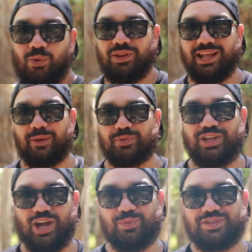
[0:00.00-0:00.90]
Well, that
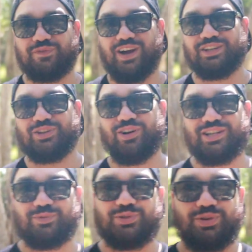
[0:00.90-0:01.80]
episode was fun,
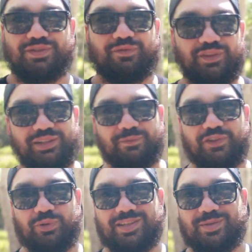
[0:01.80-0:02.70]
guys. It was awesome
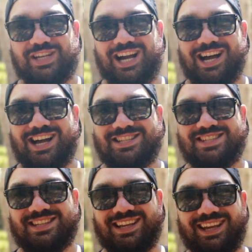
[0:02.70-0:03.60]
filming some
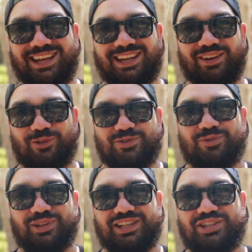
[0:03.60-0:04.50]
cars, and I was
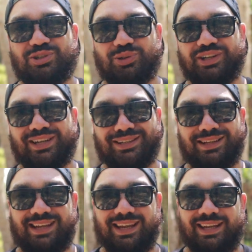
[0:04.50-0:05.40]
really enjoying it.
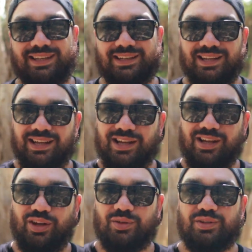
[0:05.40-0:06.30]
And
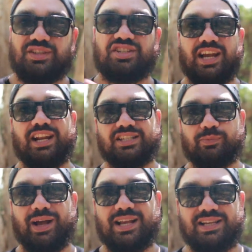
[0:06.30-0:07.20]
shout out to
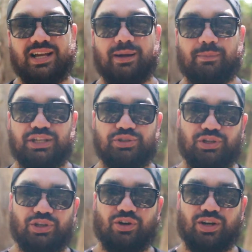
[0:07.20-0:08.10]
Bazaar. Make sure
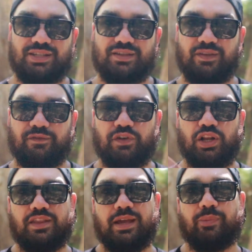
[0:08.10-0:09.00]
you guys
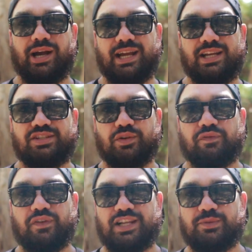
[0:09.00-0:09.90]
follow their page on
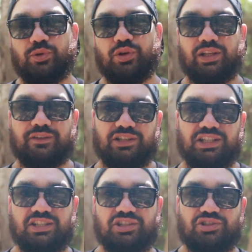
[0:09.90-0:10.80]
Facebook. I'll leave a
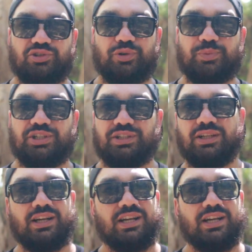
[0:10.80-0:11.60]
link in the description.